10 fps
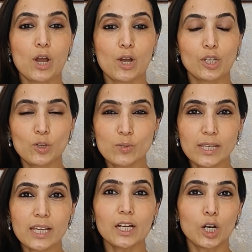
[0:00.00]

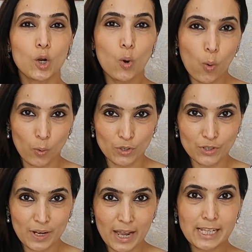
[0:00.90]
using a quote
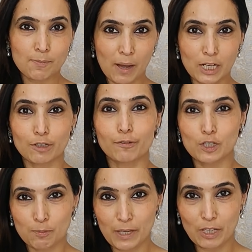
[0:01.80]
as part of your
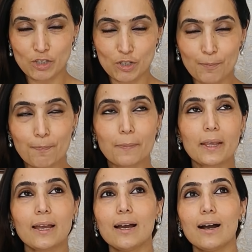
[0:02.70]
speech.
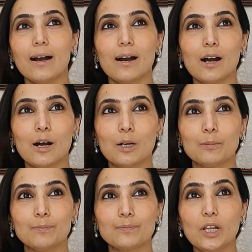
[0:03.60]

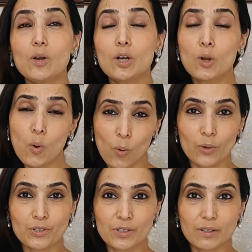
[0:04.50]
Now, a
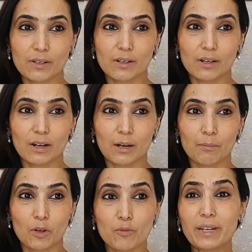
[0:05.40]
quote
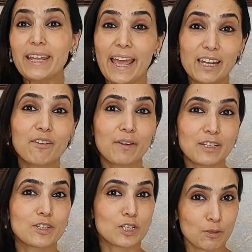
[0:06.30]
really
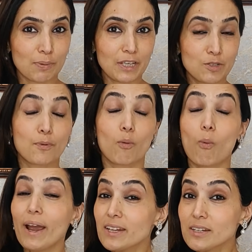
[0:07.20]
elevates your speech
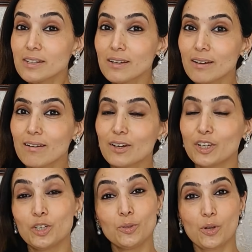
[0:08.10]
provided
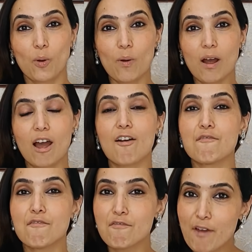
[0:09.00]
you know
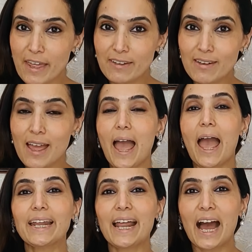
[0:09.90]
when
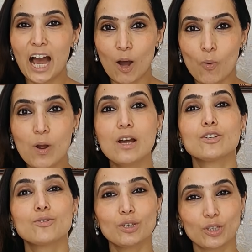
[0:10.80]
and how
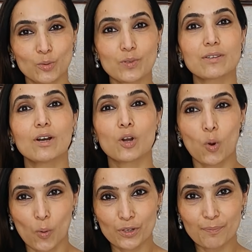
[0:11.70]
to use a
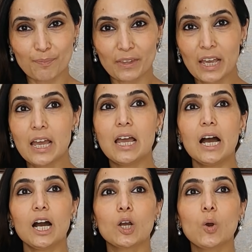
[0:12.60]
quote.
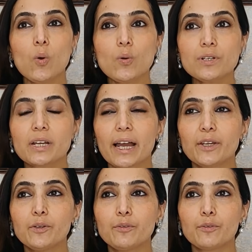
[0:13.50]
A quote
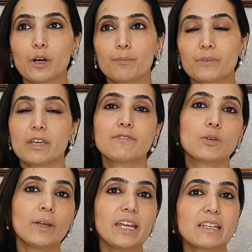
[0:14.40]
kind of gives
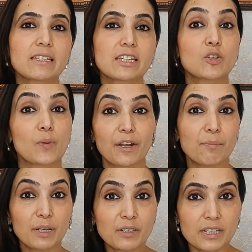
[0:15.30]
you an instant
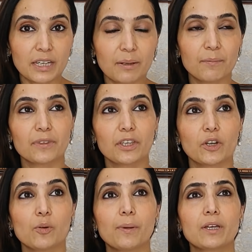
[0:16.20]
credibility,
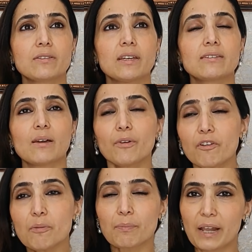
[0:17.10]
because it
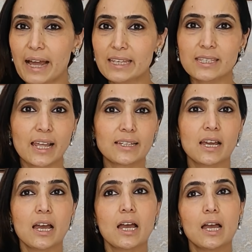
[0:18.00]
somewhere implies that
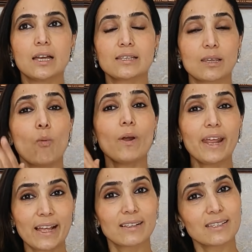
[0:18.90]
someone
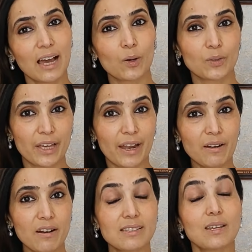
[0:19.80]
else out
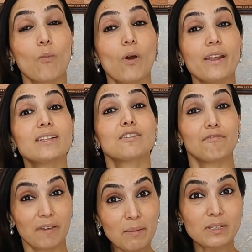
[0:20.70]
there, someone
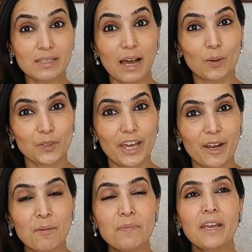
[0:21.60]
else famous out
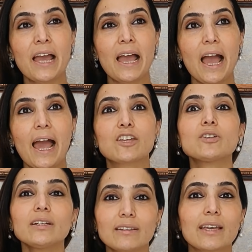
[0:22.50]
there
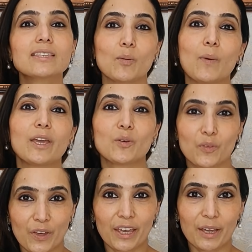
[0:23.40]
actually thinks the way you
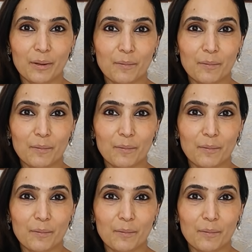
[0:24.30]
think.